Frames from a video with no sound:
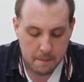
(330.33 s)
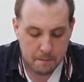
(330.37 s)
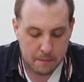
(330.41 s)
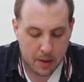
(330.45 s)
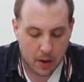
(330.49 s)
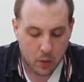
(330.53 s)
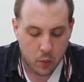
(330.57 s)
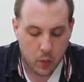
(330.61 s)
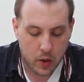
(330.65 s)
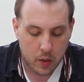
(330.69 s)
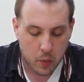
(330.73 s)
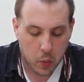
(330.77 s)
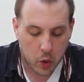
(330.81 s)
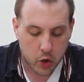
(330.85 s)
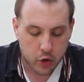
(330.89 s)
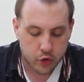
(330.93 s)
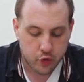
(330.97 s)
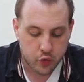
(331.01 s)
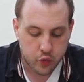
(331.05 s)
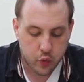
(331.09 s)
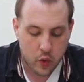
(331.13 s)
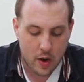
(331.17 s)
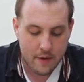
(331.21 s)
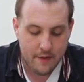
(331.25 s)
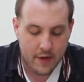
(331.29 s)
But we were
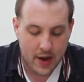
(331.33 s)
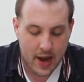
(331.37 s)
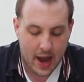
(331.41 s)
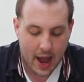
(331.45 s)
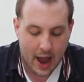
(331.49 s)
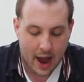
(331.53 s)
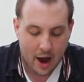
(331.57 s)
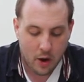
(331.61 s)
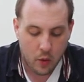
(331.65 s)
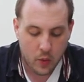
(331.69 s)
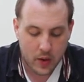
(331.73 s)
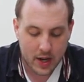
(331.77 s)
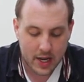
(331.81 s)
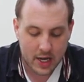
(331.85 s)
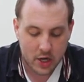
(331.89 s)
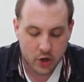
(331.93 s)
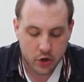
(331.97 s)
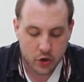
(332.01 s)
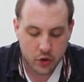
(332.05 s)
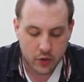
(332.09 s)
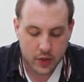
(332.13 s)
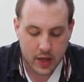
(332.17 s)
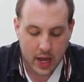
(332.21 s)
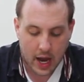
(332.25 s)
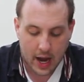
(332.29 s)
driven out
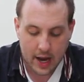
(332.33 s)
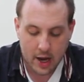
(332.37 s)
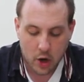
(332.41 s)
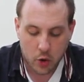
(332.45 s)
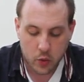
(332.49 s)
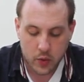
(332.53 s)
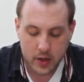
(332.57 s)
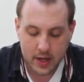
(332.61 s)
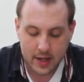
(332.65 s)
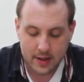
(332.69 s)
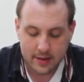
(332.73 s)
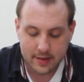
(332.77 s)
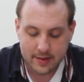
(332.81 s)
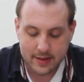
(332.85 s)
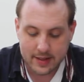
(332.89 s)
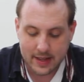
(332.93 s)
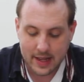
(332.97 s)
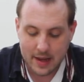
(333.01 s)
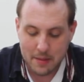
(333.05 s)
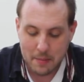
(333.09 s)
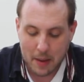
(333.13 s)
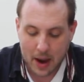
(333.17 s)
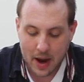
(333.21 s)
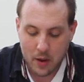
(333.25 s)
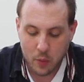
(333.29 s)
into the Ionian
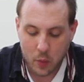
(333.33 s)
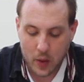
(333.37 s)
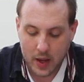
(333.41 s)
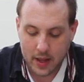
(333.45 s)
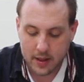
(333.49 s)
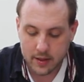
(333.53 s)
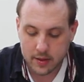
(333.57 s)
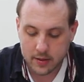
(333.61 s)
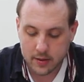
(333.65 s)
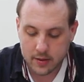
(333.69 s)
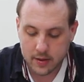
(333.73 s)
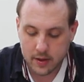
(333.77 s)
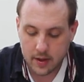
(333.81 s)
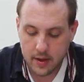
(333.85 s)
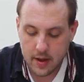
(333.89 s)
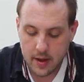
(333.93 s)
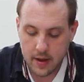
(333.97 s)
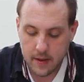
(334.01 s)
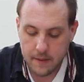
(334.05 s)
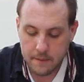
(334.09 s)
Sea by winds.